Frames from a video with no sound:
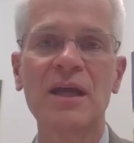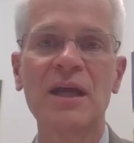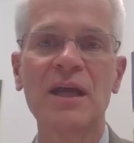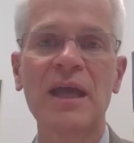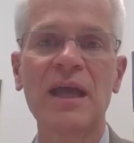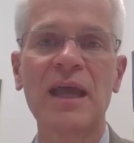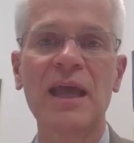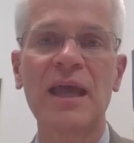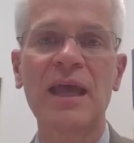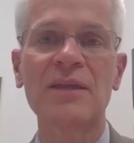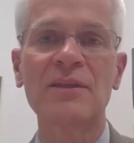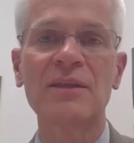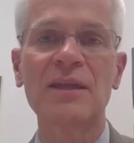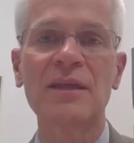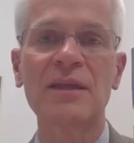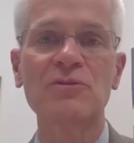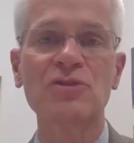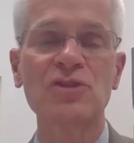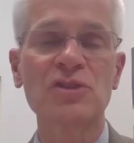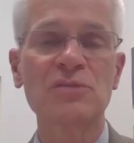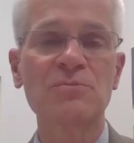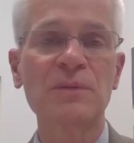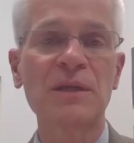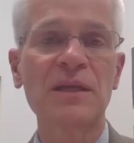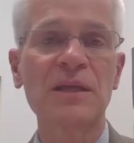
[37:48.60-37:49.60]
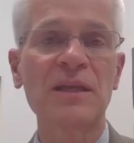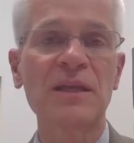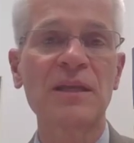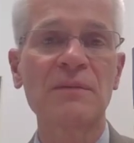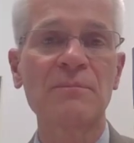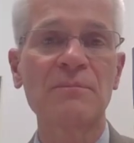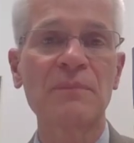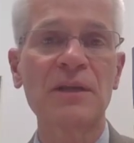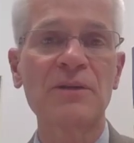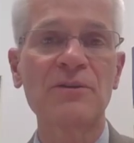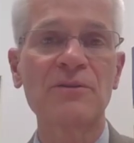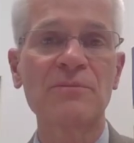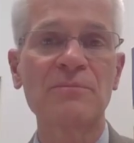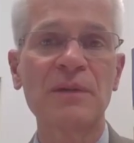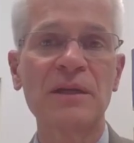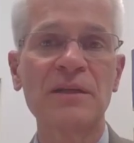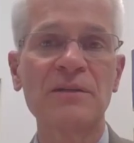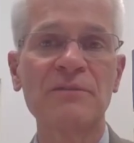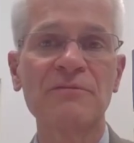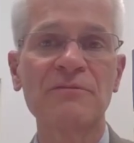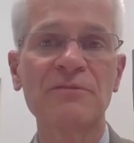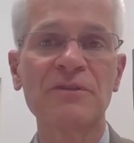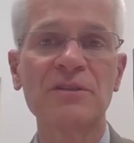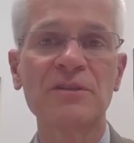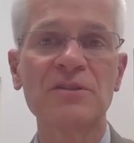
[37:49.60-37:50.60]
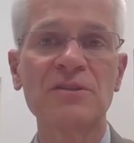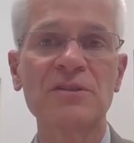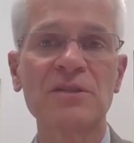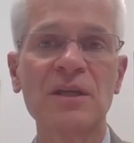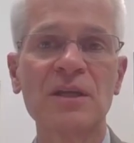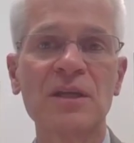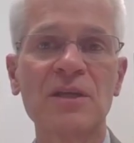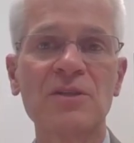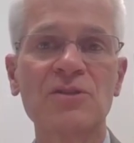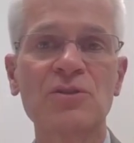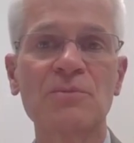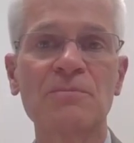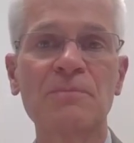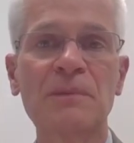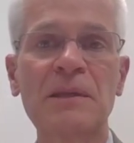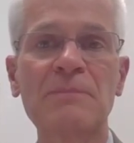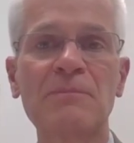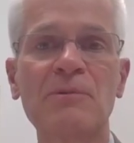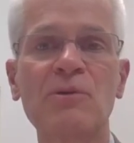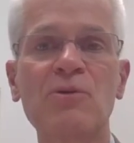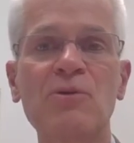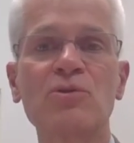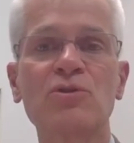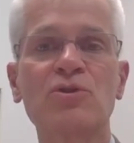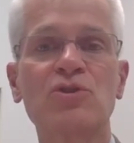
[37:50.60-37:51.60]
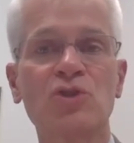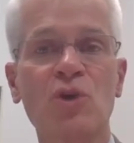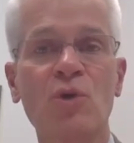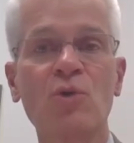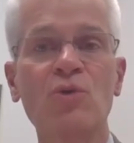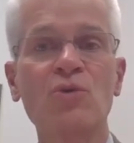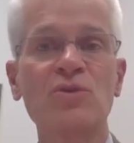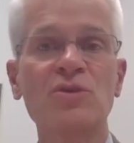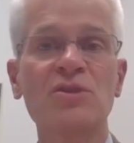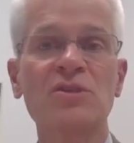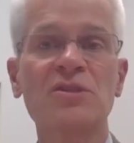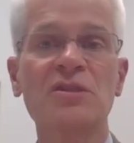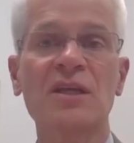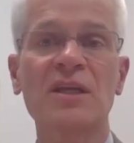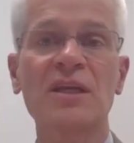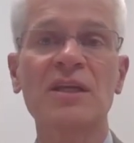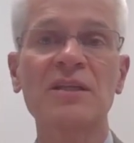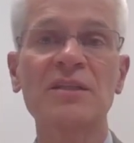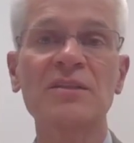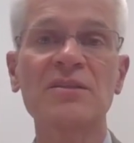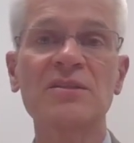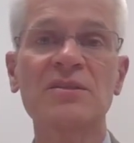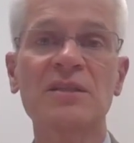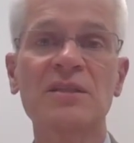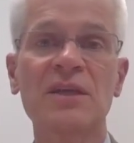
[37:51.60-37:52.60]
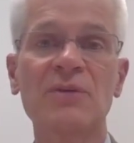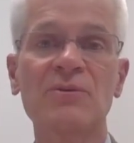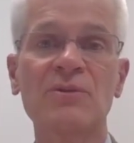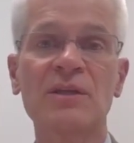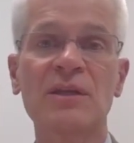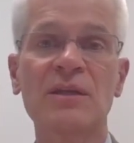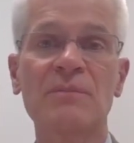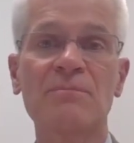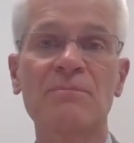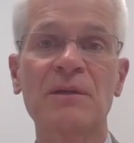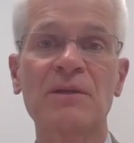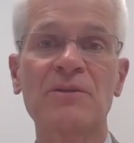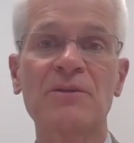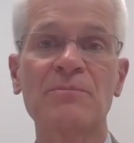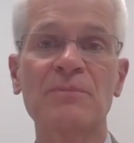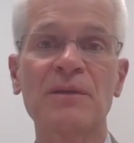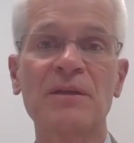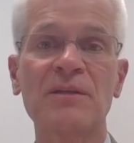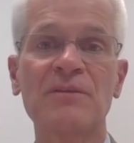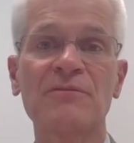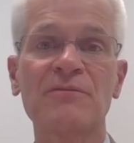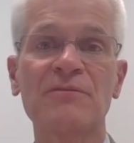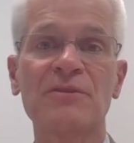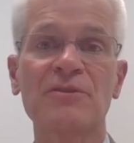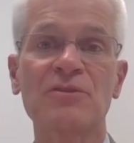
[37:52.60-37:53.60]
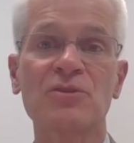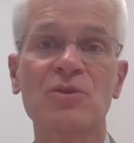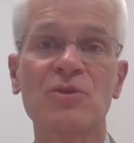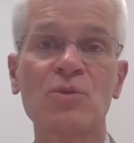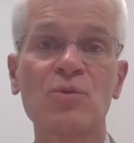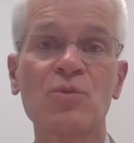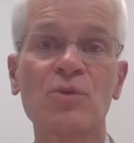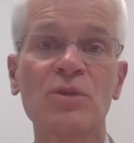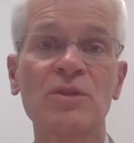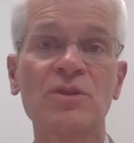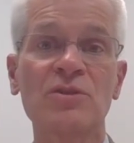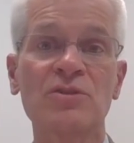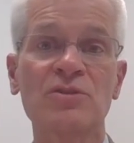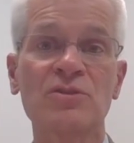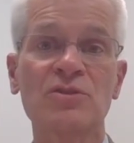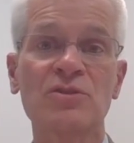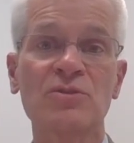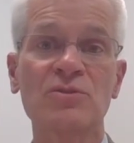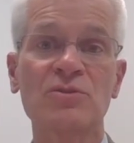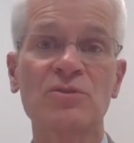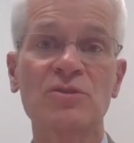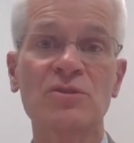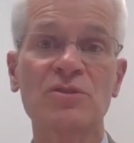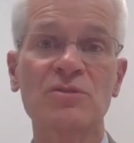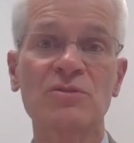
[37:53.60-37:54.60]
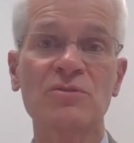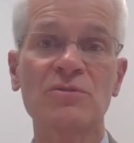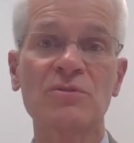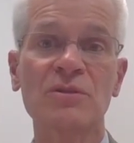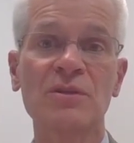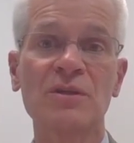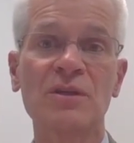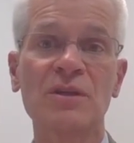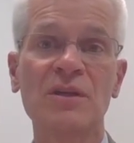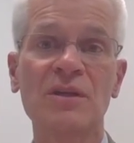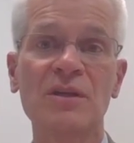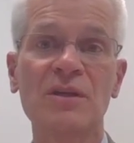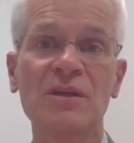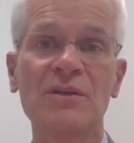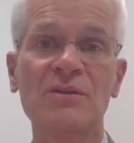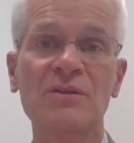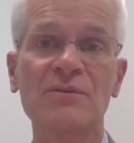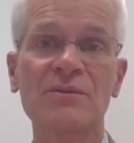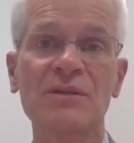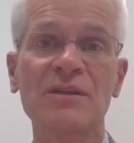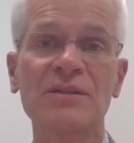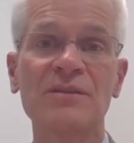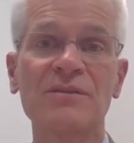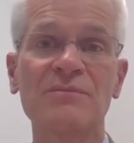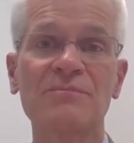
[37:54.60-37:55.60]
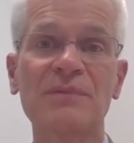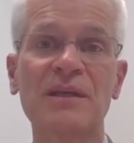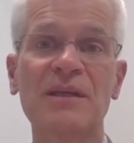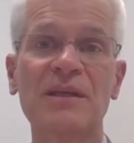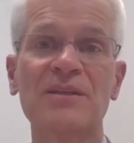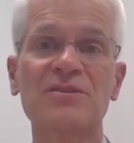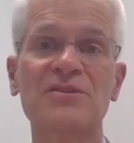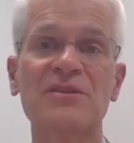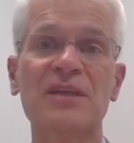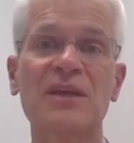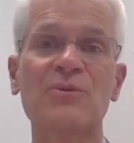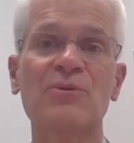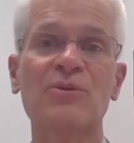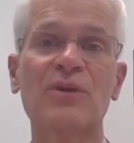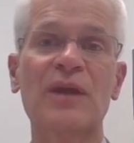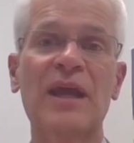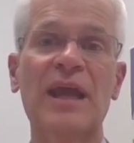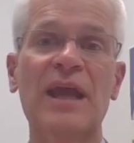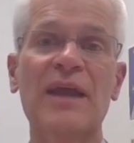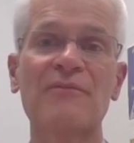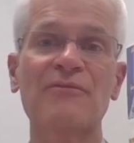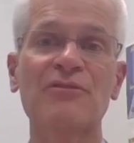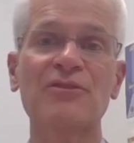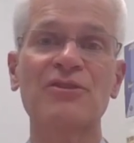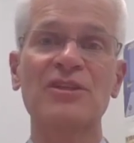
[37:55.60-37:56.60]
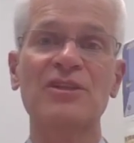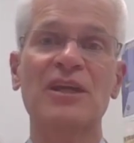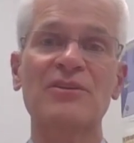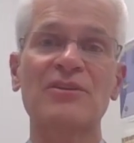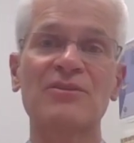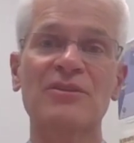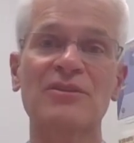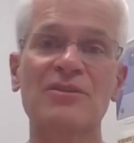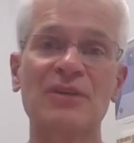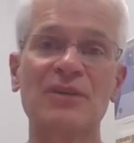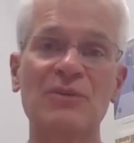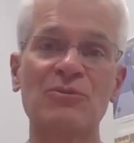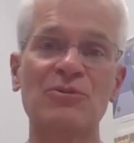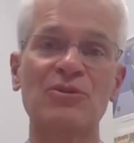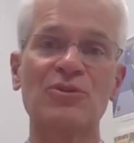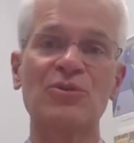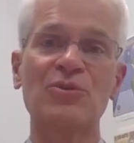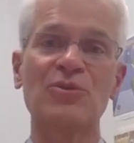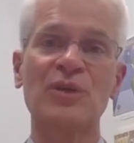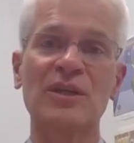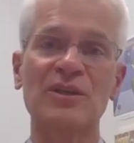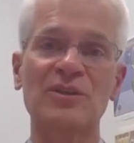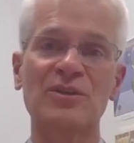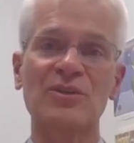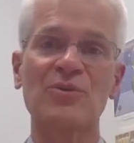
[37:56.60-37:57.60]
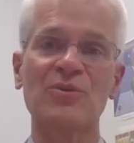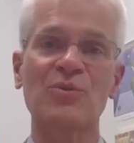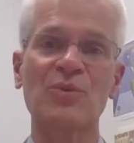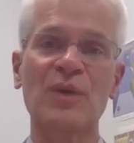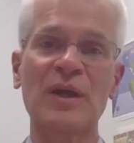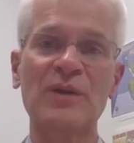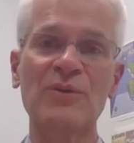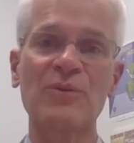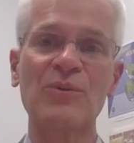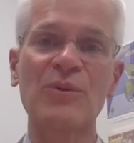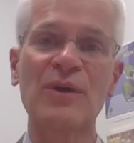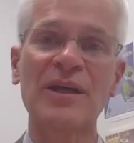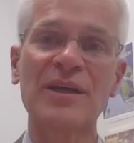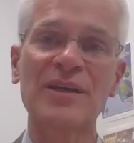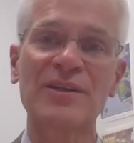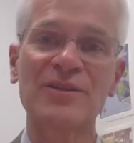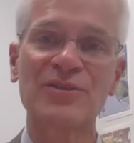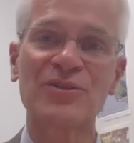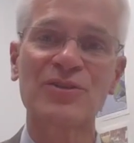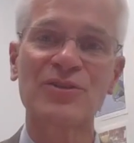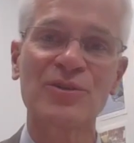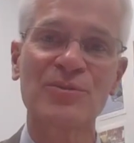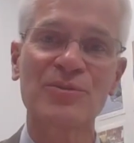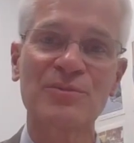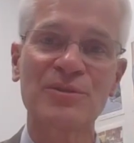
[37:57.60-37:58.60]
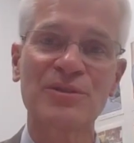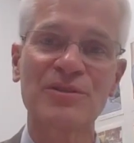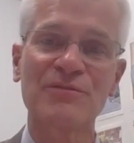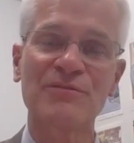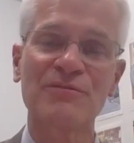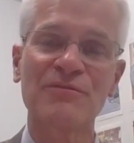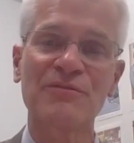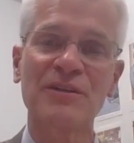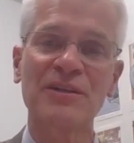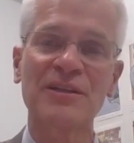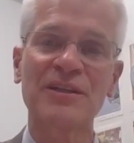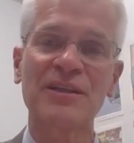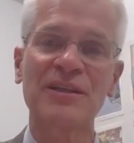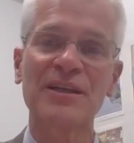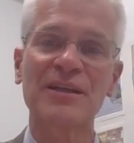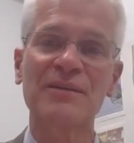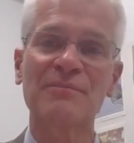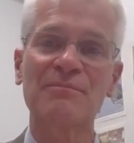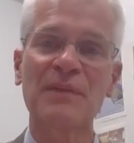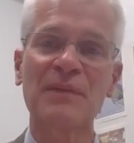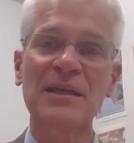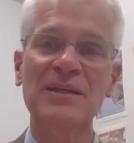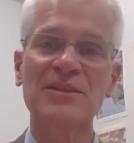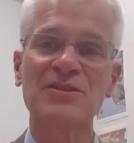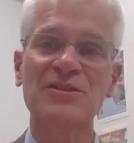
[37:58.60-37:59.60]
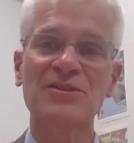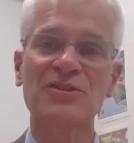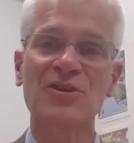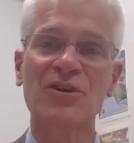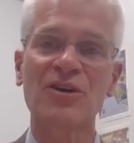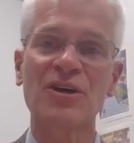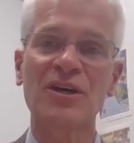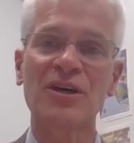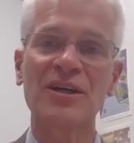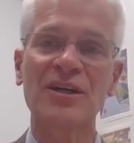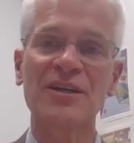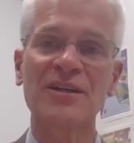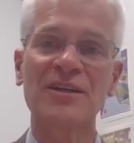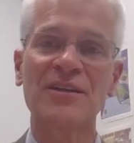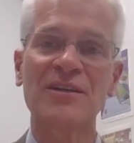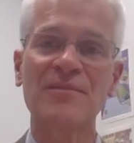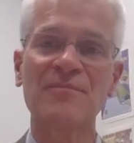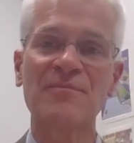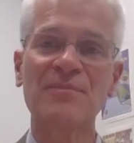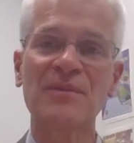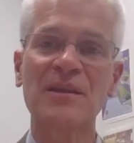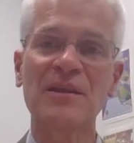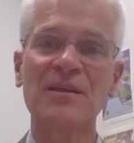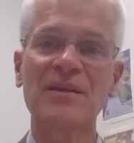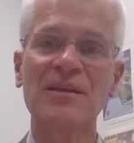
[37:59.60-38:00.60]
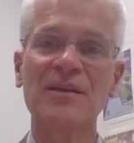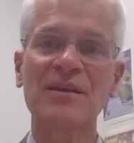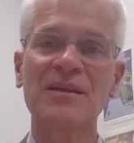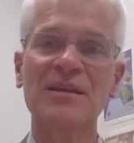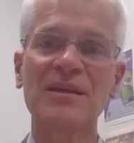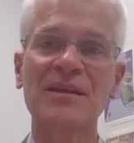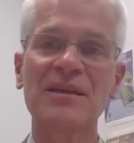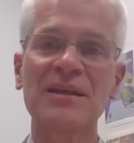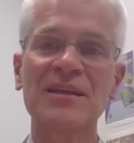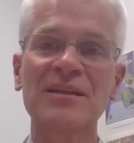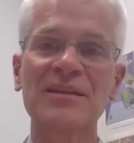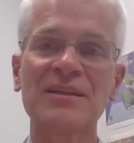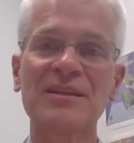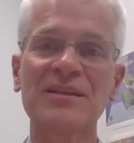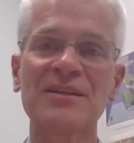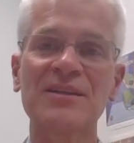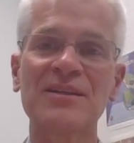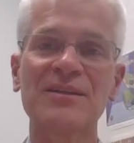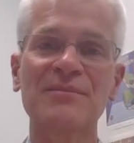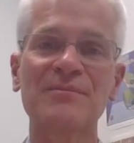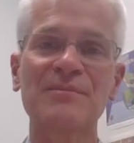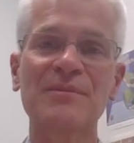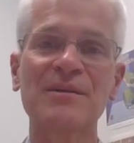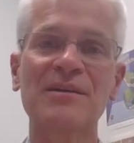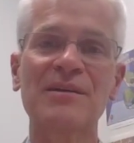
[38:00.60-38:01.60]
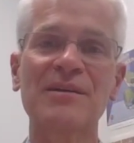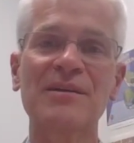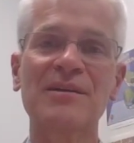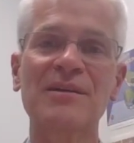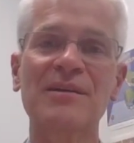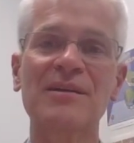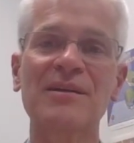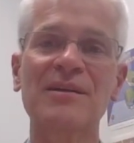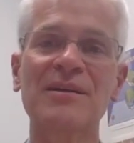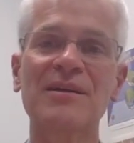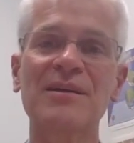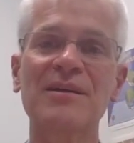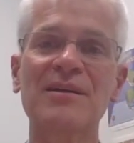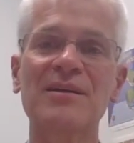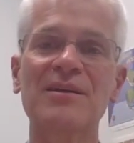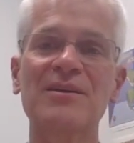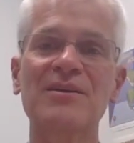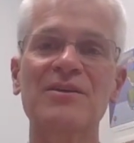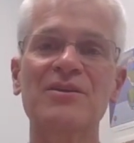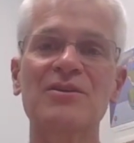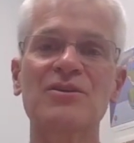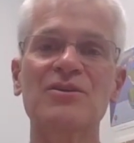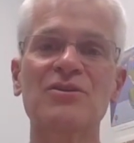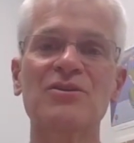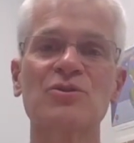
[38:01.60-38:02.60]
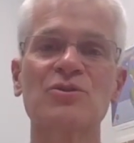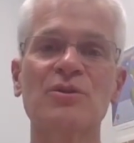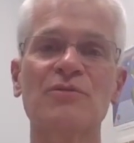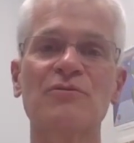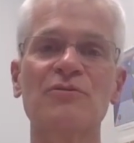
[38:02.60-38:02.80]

And they'd just be getting better benefits. So people who chose to get into that would get better benefits. Who wouldn't choose to? Well, because they were averaging out, they were doing it the right way in terms of funding based on income. So if